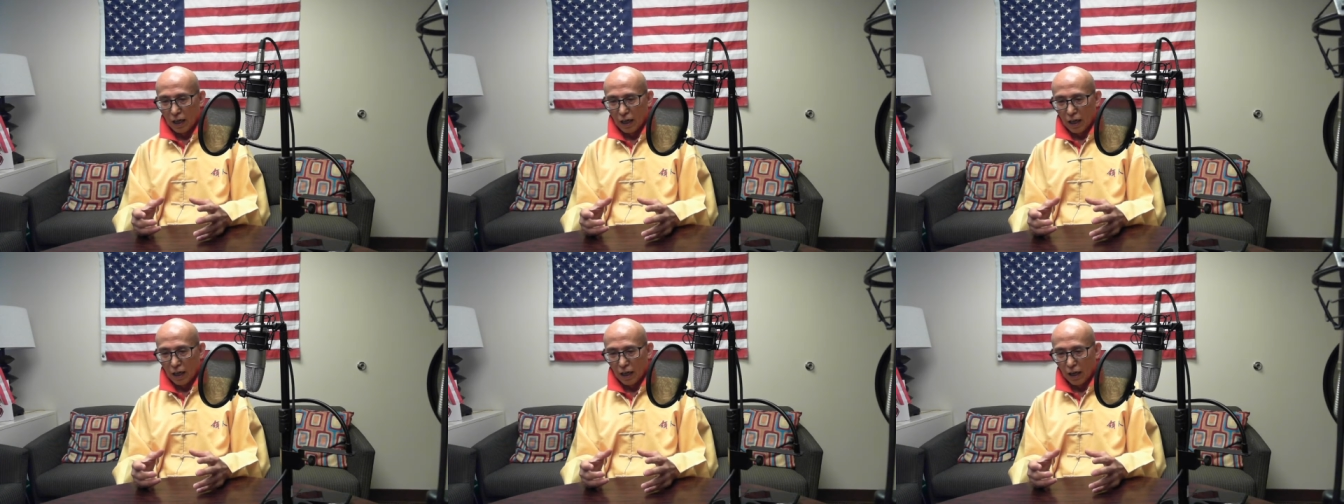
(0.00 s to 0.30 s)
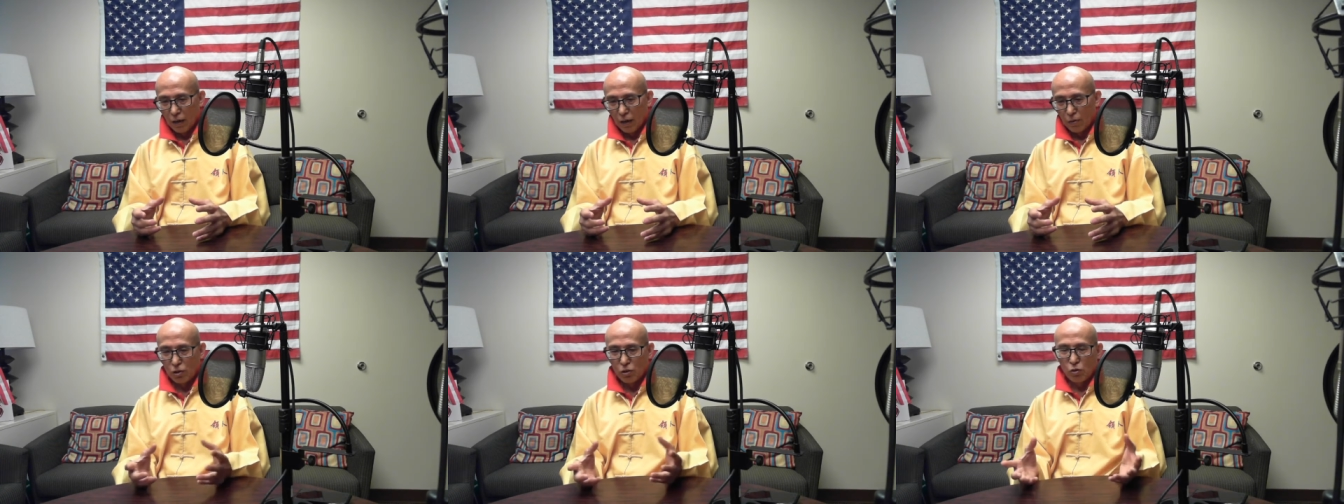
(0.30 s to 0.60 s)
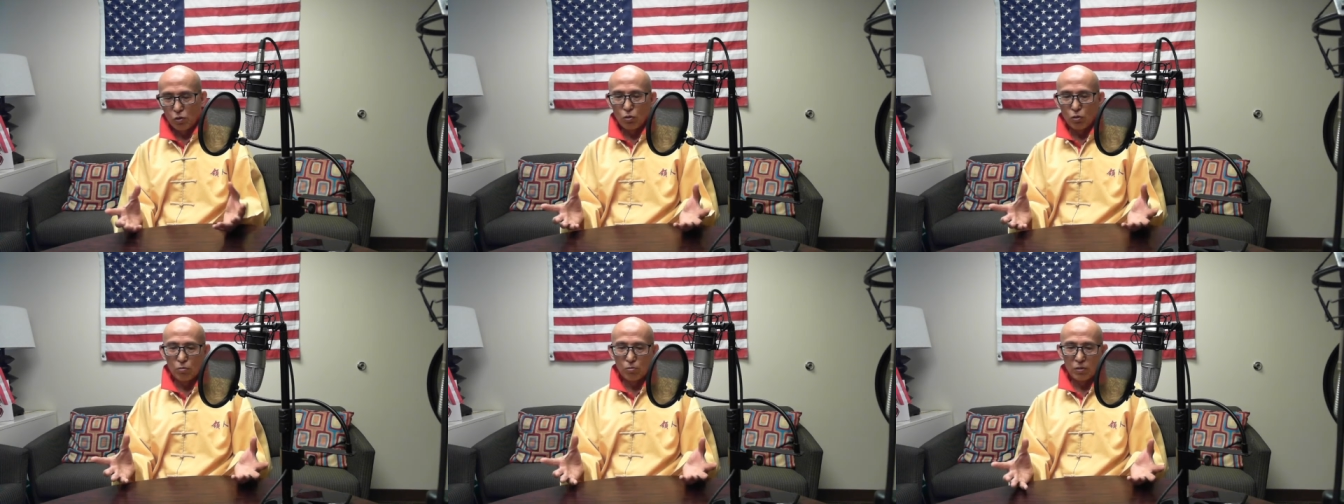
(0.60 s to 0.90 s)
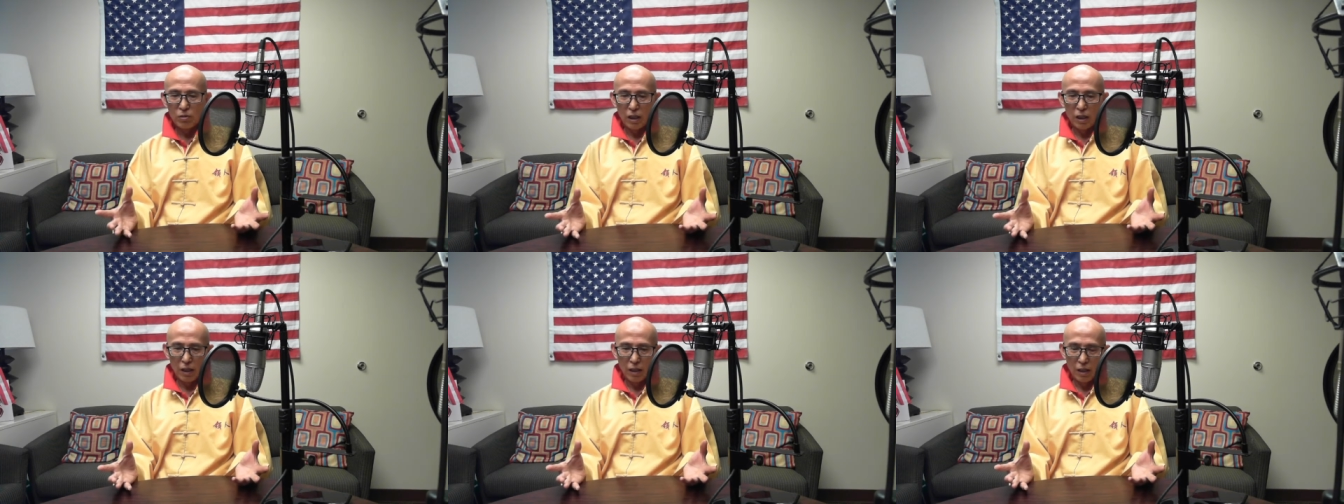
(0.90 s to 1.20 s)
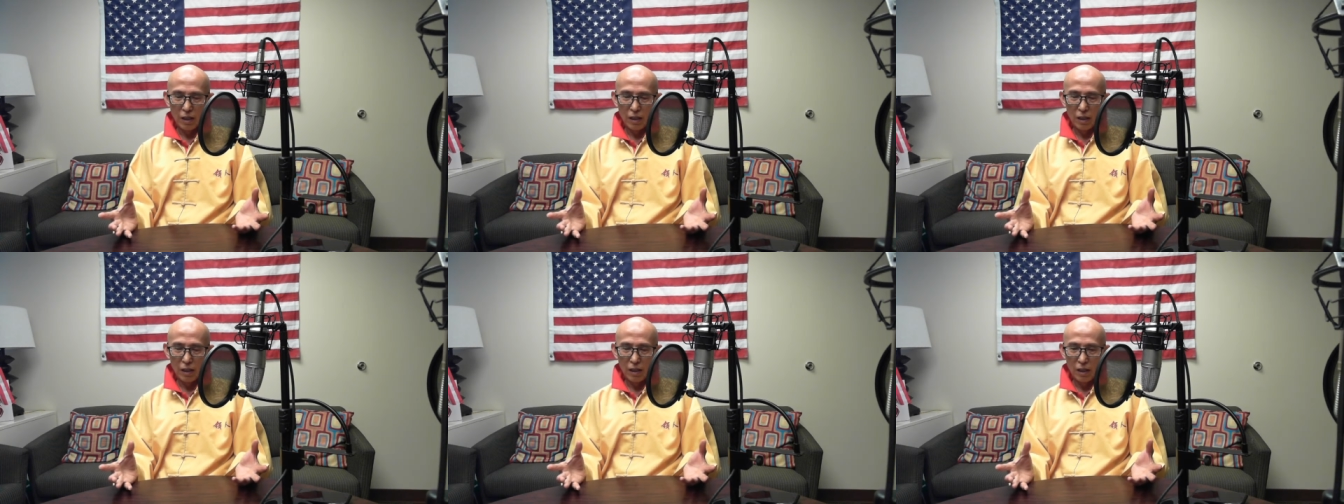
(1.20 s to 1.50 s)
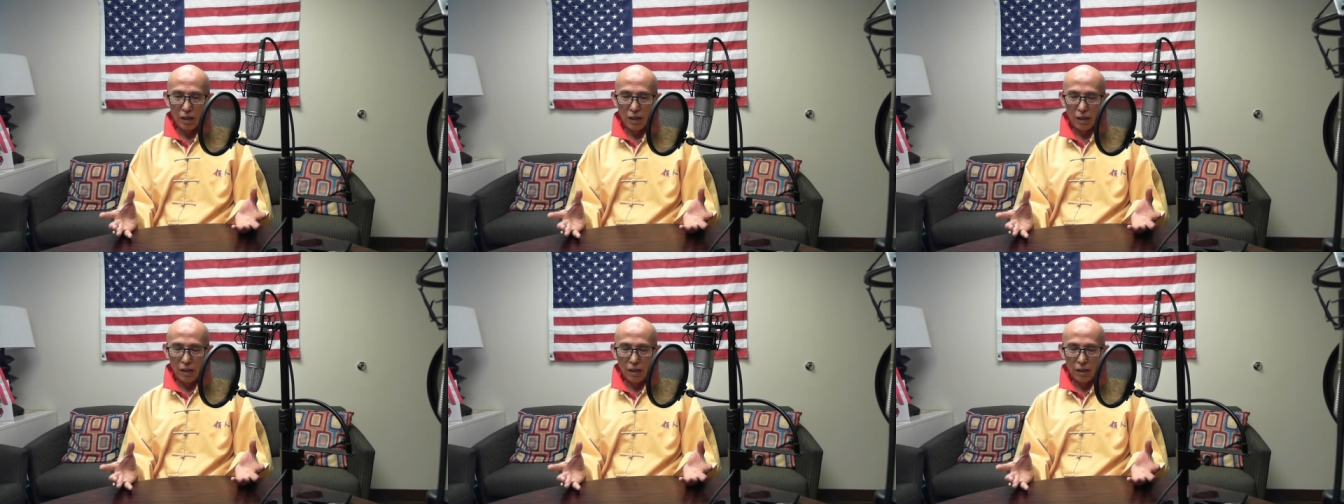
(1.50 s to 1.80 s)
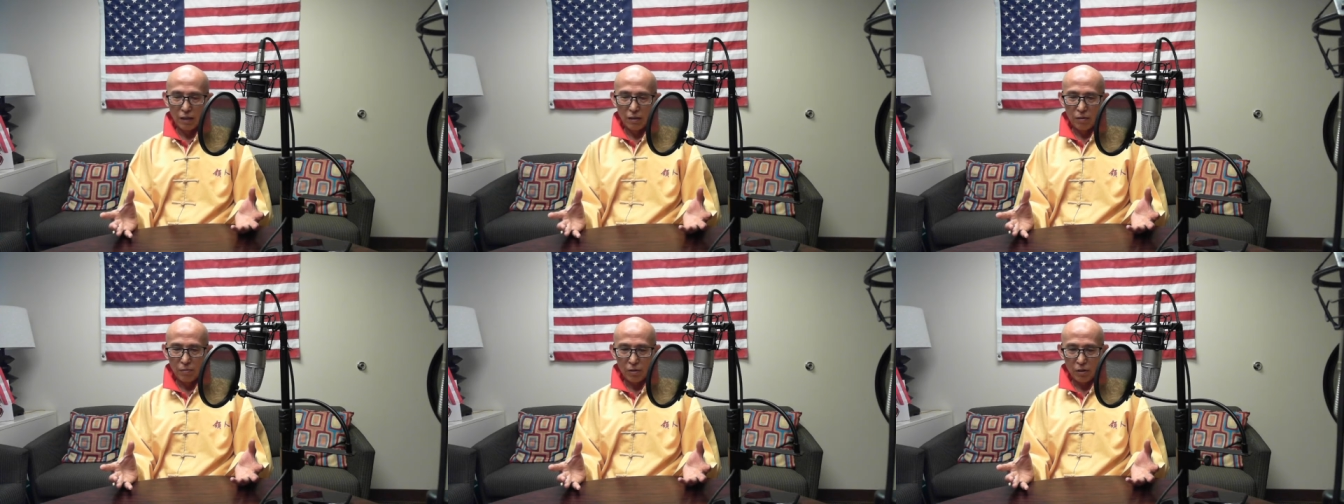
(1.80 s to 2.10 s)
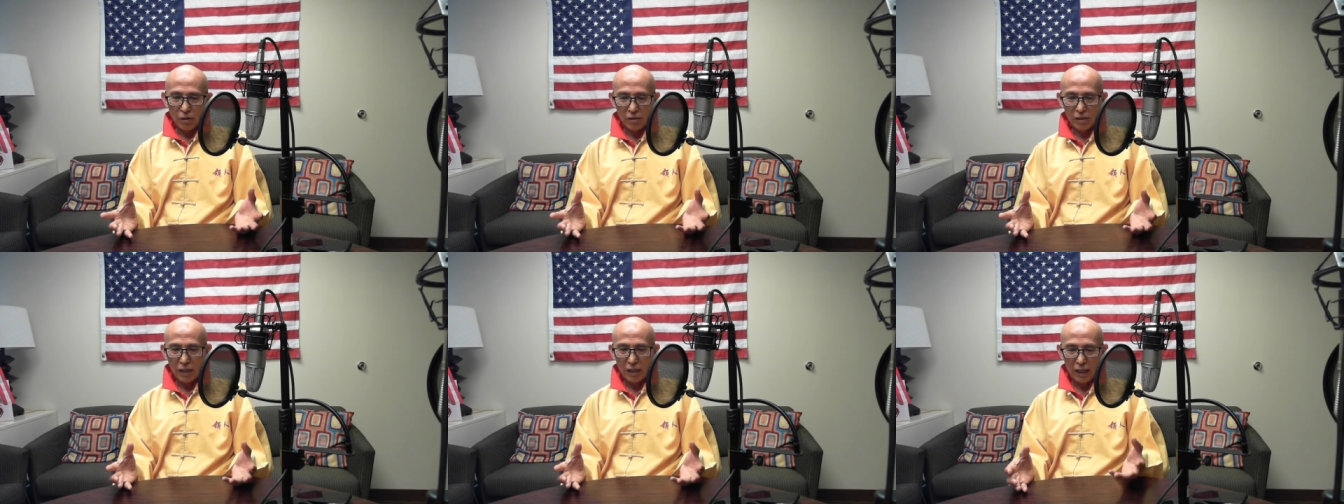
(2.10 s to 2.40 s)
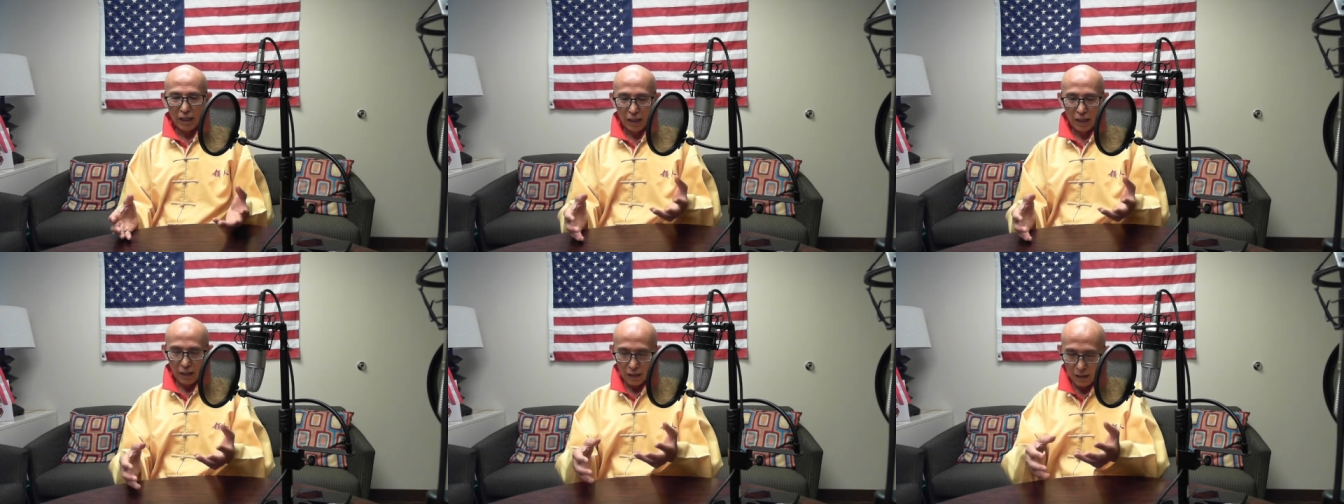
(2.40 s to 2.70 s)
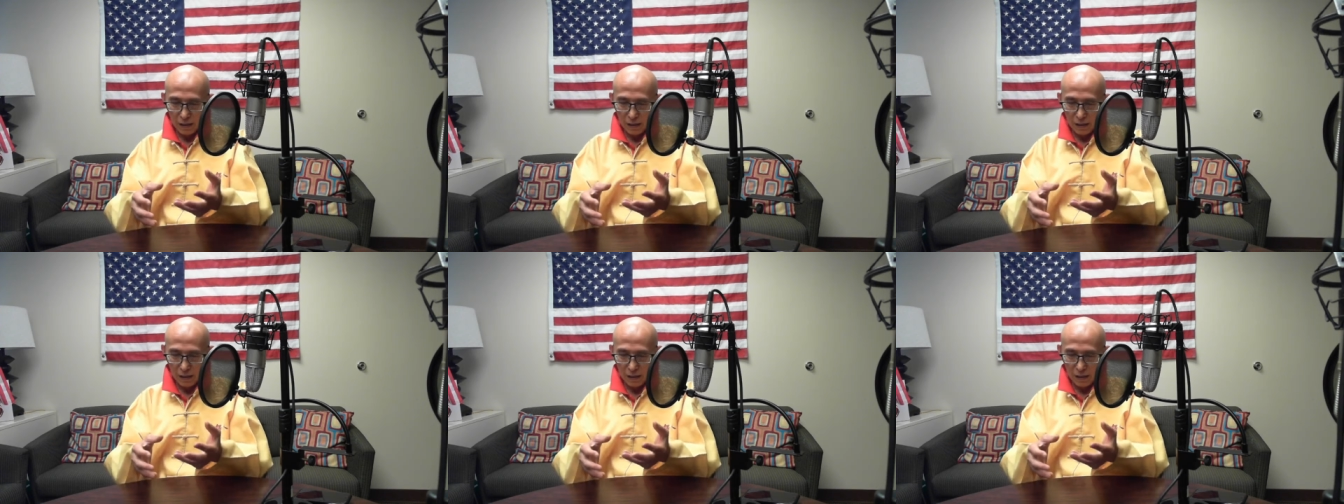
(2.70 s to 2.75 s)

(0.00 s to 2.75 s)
I was doomed because I